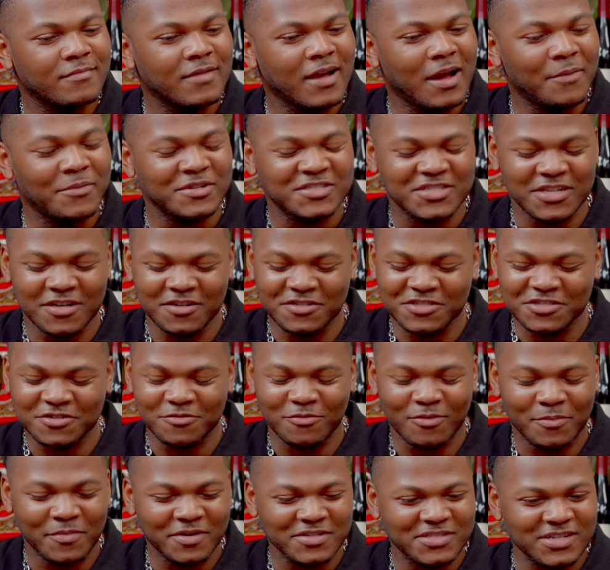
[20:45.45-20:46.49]
I'm gonna cheers you
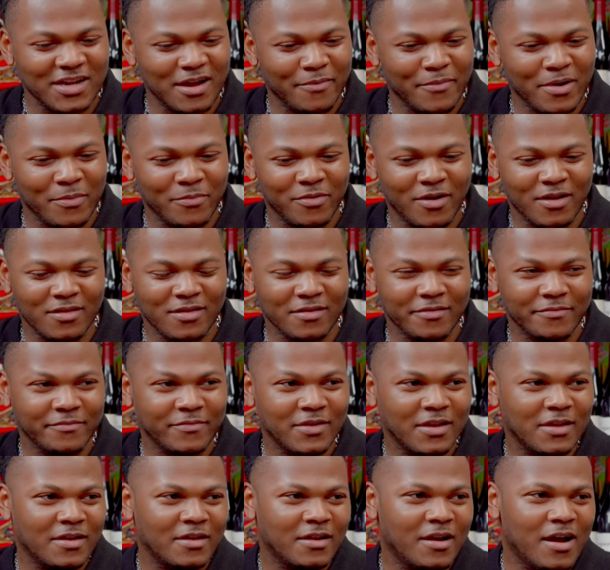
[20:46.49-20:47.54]
one more time, my brother.
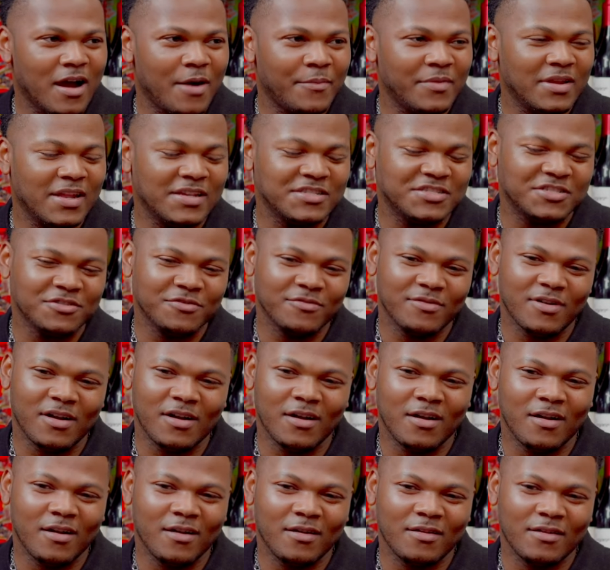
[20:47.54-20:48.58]
I'm gonna let you
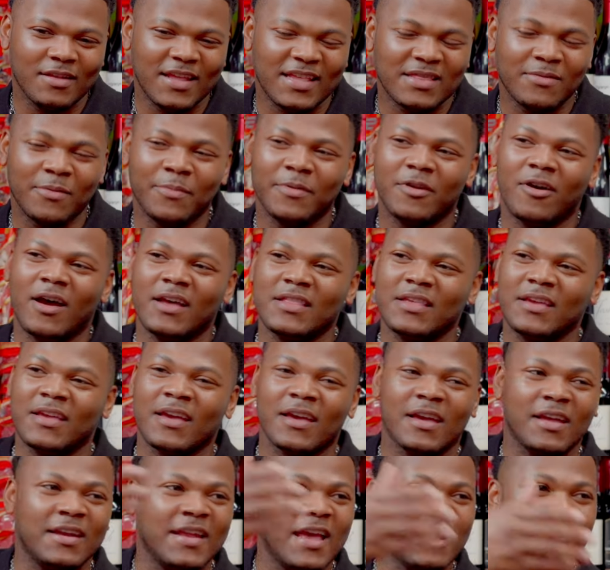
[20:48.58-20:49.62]
uh, let people know how they can
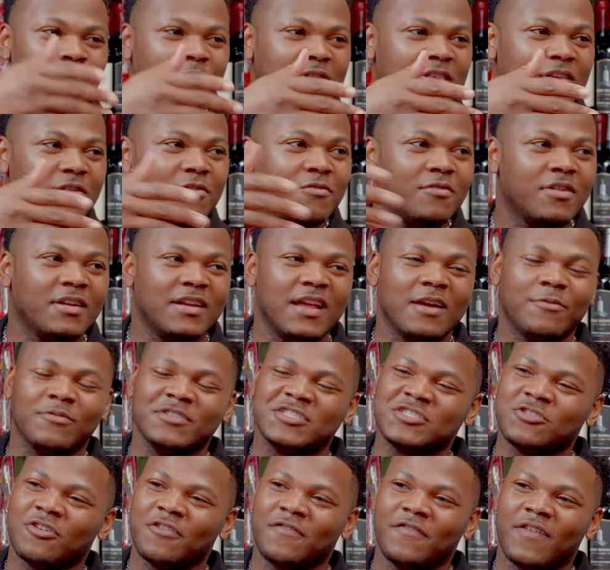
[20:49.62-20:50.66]
connect with you, connect with
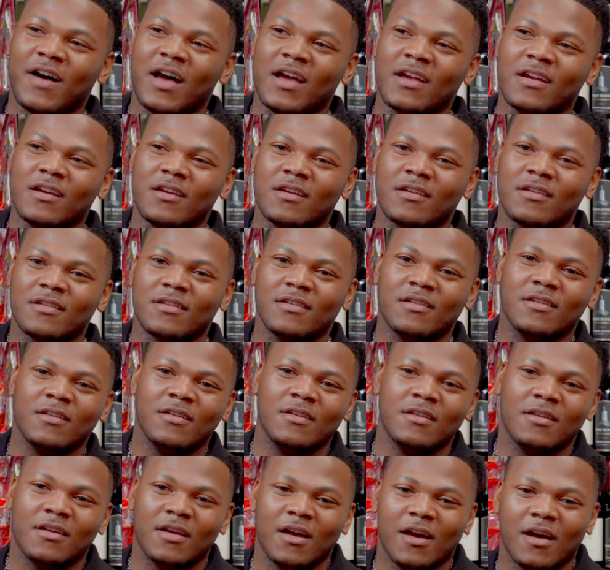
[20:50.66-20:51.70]
Surefire,
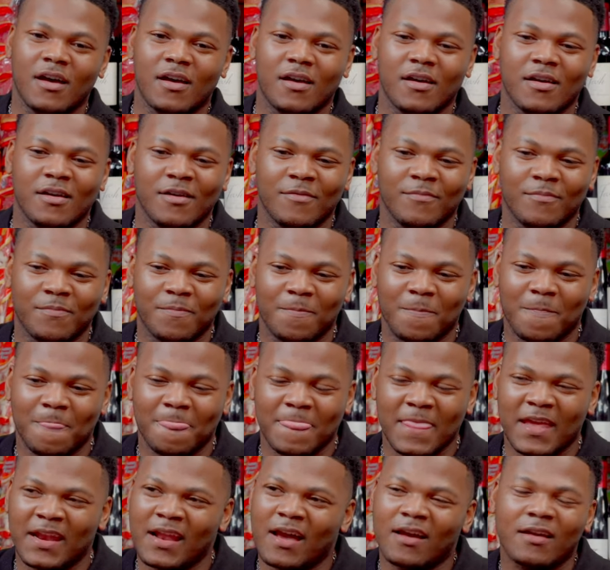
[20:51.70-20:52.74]
um,
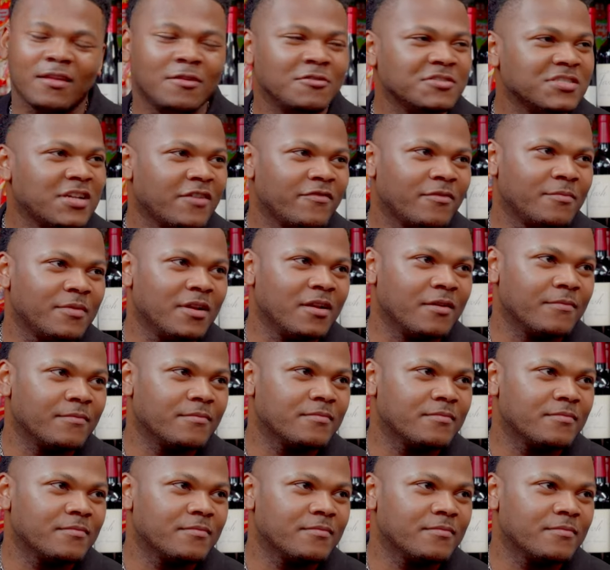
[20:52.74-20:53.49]
and I'll close out from there.